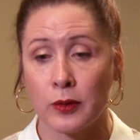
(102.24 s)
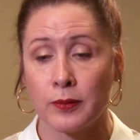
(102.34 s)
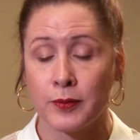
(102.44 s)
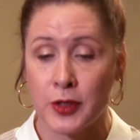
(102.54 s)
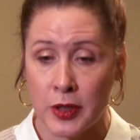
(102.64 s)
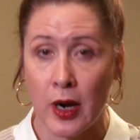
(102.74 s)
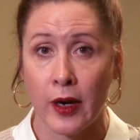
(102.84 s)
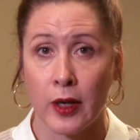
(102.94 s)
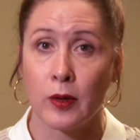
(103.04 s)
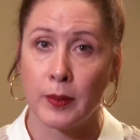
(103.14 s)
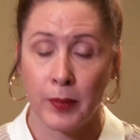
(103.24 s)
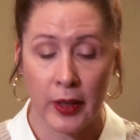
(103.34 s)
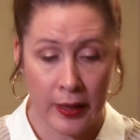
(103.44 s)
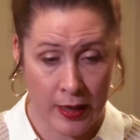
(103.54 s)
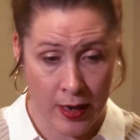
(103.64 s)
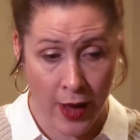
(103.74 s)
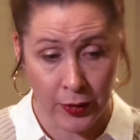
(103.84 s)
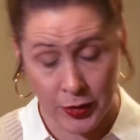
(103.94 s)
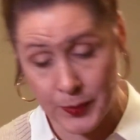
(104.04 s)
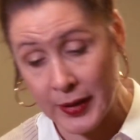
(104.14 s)
scenario and put it in
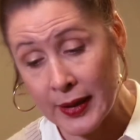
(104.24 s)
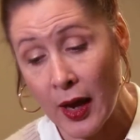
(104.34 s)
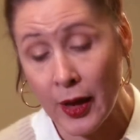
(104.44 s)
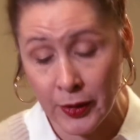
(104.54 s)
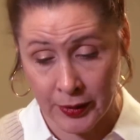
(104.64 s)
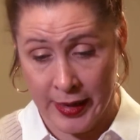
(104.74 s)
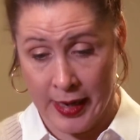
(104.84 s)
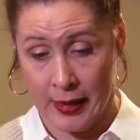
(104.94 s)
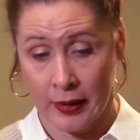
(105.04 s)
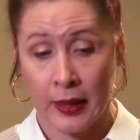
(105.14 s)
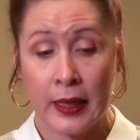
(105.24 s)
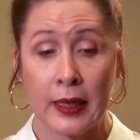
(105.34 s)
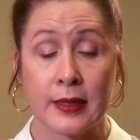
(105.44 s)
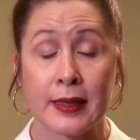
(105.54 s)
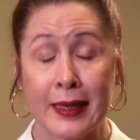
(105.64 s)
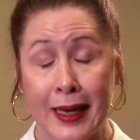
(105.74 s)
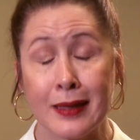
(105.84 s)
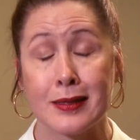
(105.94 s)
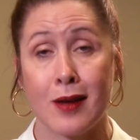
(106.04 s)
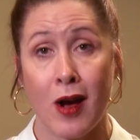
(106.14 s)
others. But the other thing is
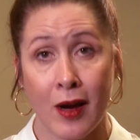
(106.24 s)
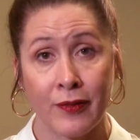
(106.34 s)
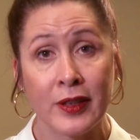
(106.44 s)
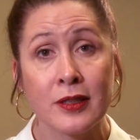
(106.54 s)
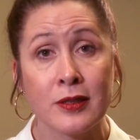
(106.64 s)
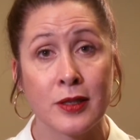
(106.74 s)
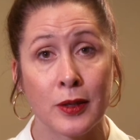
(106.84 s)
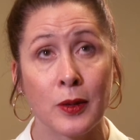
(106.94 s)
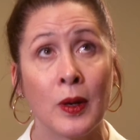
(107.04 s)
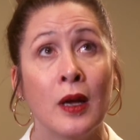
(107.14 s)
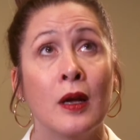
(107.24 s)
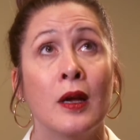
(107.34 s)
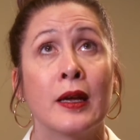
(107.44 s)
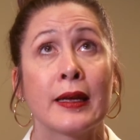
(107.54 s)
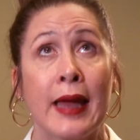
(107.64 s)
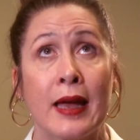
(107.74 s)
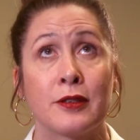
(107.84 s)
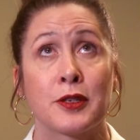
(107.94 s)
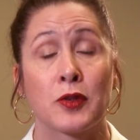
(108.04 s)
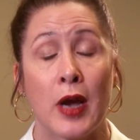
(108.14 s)
kids often too can't
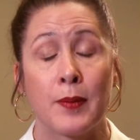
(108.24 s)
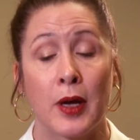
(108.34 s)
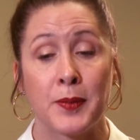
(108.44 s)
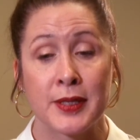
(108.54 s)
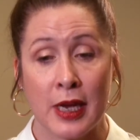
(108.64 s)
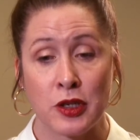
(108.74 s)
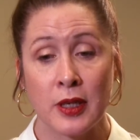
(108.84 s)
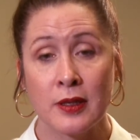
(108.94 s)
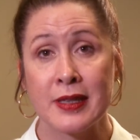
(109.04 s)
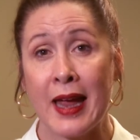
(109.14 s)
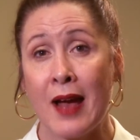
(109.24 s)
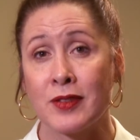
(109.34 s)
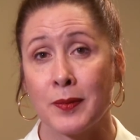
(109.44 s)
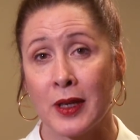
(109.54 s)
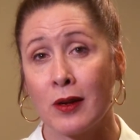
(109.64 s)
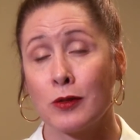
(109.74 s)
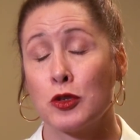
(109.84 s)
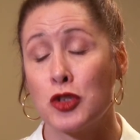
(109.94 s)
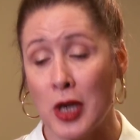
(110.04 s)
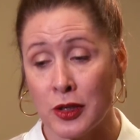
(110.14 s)
describe obsessions. They have something
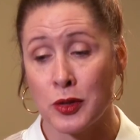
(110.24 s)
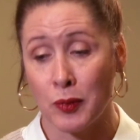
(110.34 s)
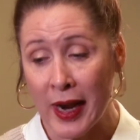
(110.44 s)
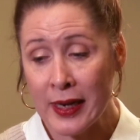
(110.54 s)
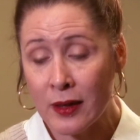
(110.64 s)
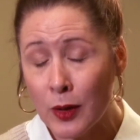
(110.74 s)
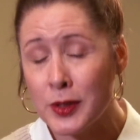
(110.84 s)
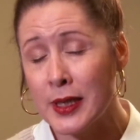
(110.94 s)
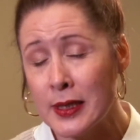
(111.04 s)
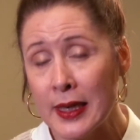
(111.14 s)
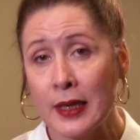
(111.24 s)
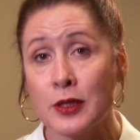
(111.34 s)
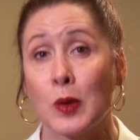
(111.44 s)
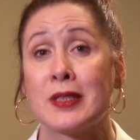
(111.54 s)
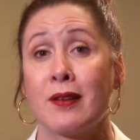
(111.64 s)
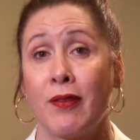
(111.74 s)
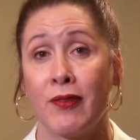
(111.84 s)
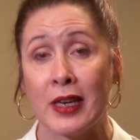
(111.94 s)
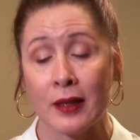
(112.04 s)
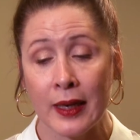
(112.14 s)
called just right OCD. So it's a
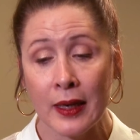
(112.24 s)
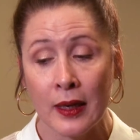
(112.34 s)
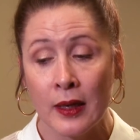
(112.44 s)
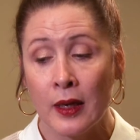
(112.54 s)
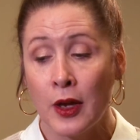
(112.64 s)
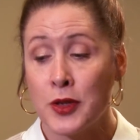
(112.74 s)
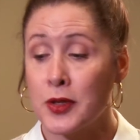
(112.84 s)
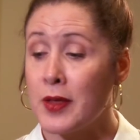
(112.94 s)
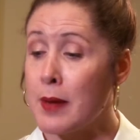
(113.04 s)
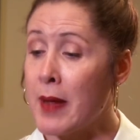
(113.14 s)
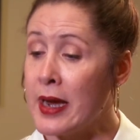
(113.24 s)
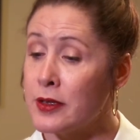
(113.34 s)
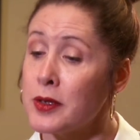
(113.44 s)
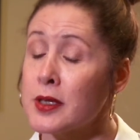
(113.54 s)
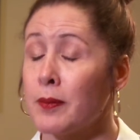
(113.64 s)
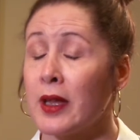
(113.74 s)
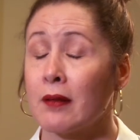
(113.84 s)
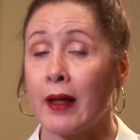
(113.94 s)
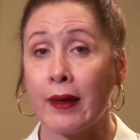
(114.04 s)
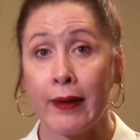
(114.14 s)
feeling. So they might do something
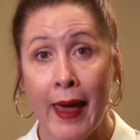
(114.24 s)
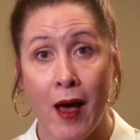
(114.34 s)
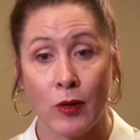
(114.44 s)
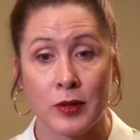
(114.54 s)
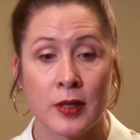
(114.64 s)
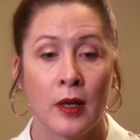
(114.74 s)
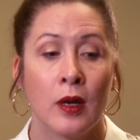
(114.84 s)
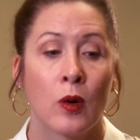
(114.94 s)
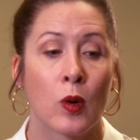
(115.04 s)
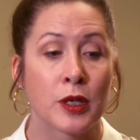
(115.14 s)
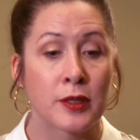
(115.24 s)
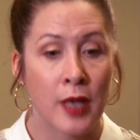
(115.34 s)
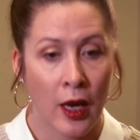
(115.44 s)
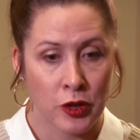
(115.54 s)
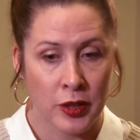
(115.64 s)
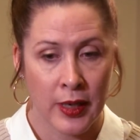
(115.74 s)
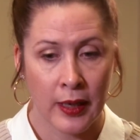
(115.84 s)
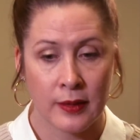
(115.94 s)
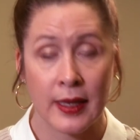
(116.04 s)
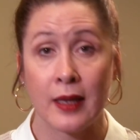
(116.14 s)
like count or touch
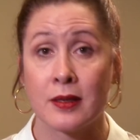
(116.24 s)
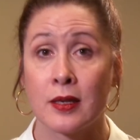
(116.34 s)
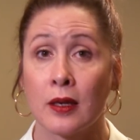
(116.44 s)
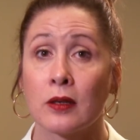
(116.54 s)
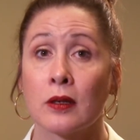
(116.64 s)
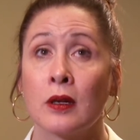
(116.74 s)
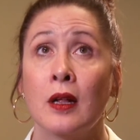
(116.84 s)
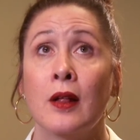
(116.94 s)
things until